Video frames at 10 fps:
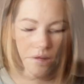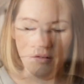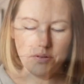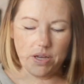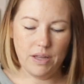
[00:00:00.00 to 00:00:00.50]

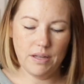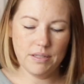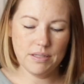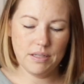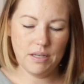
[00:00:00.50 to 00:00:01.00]
Okay,
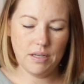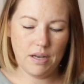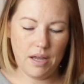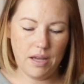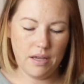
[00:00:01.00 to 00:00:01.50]
let's get
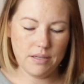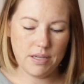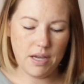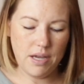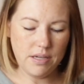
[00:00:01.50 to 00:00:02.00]
a
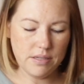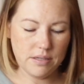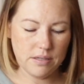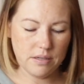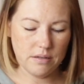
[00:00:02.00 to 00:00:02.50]
taste.